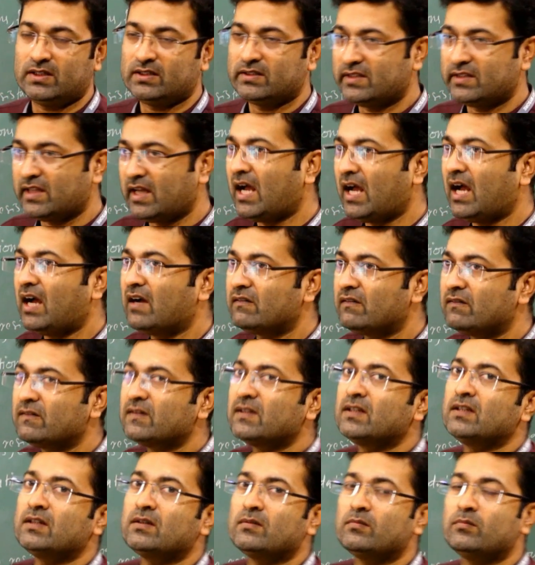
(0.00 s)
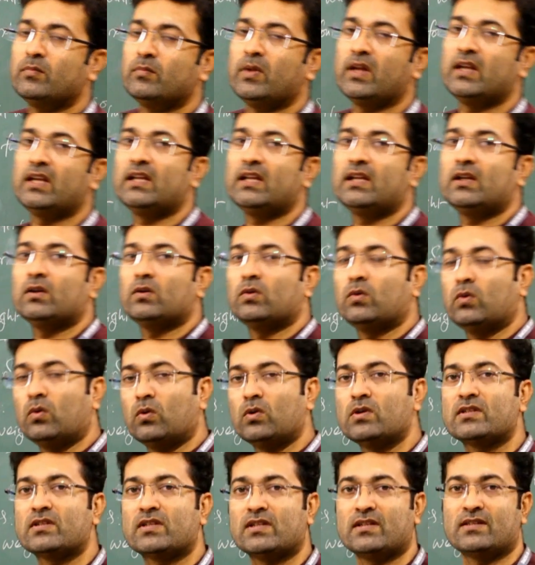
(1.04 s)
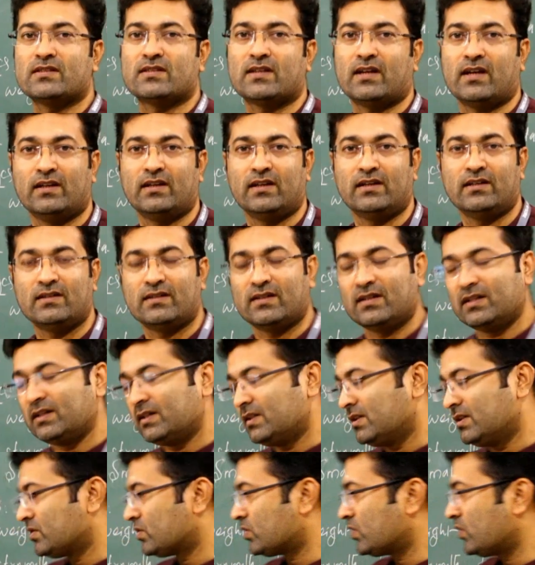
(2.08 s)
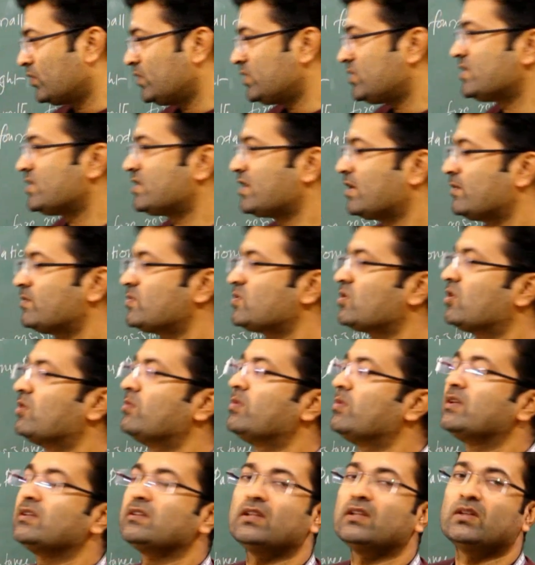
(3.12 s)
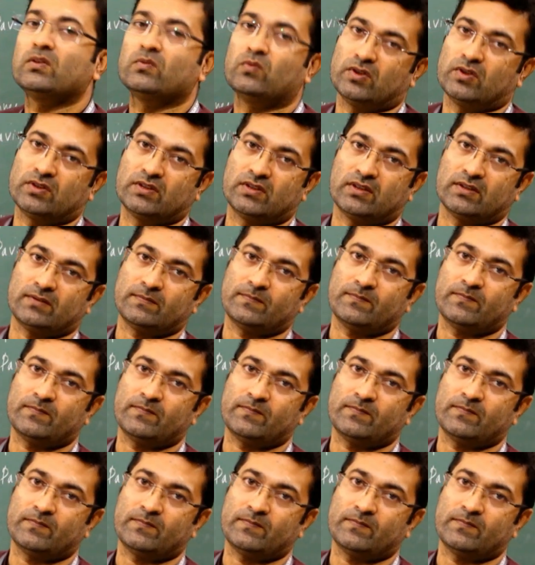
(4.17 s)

They have many holes inside it, so which is absorbing the water.